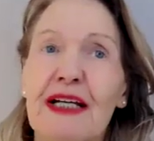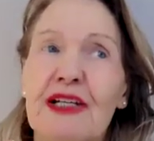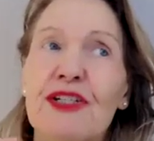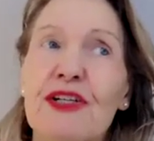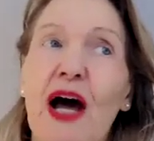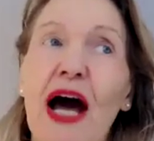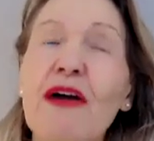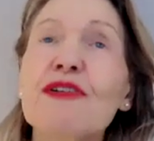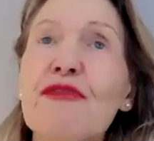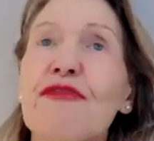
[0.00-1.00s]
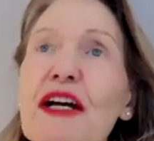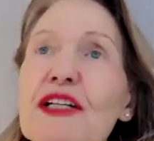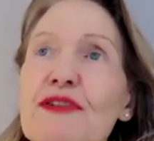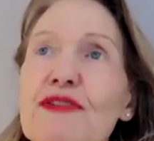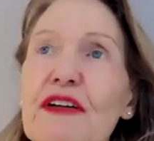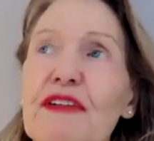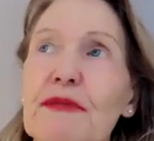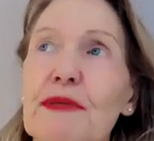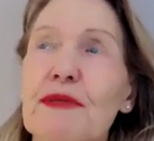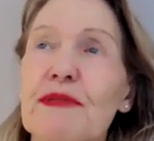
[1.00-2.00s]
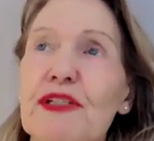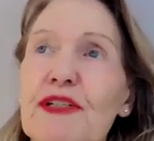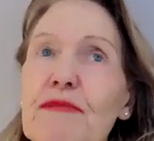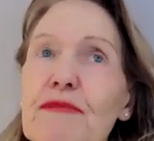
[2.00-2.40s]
So how do you find your driving purpose?